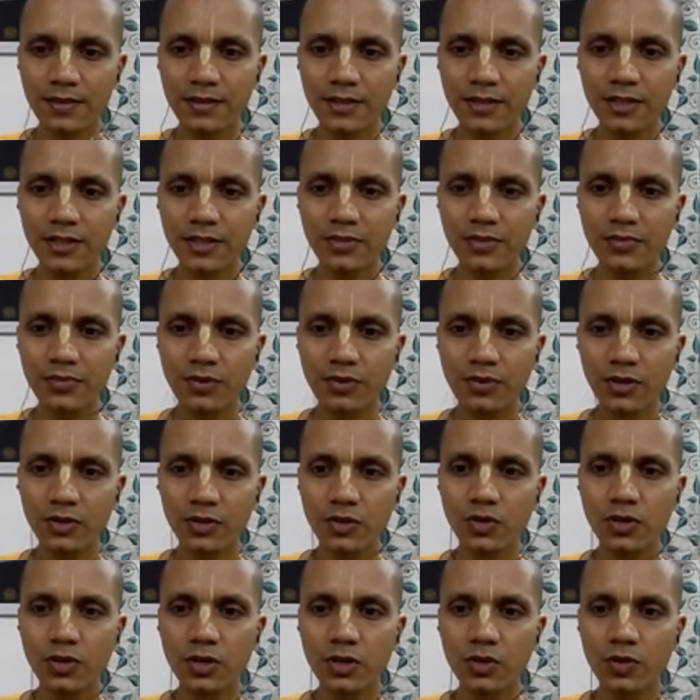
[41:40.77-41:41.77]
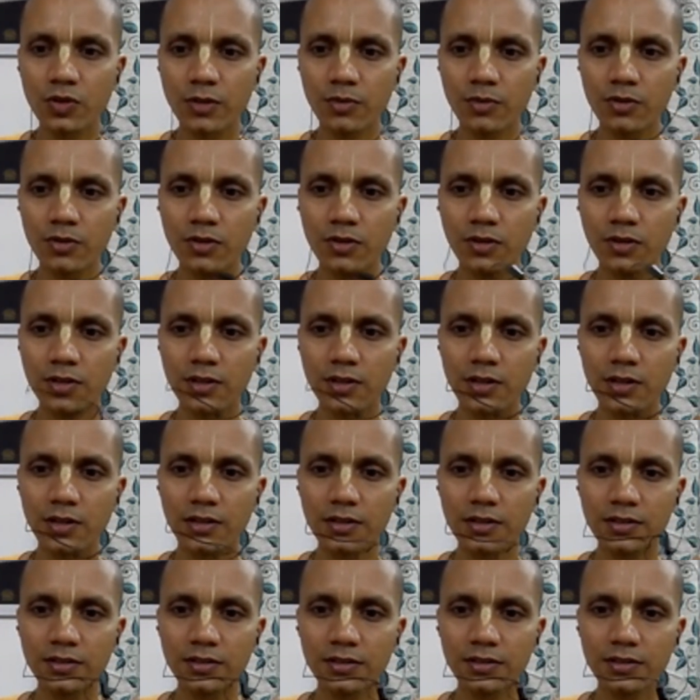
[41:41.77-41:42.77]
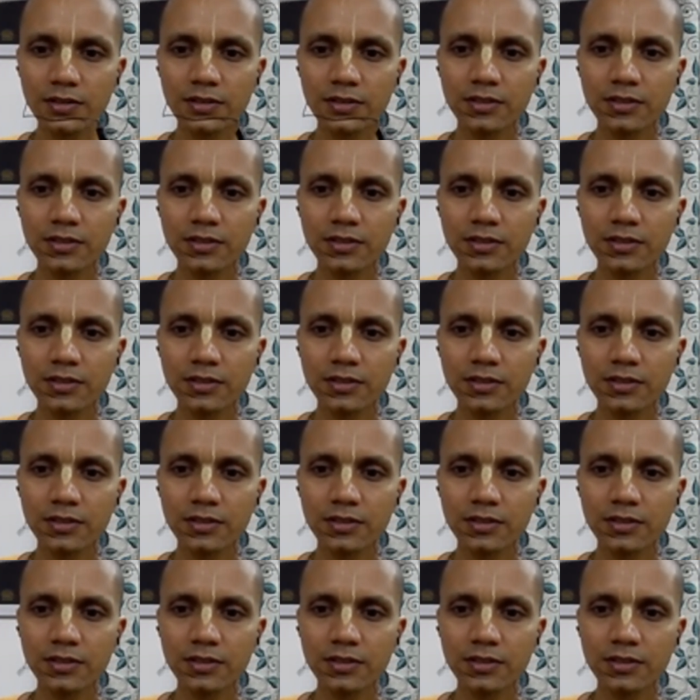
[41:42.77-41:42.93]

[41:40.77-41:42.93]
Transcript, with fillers: Right? For now, you don't have to worry about onion garlic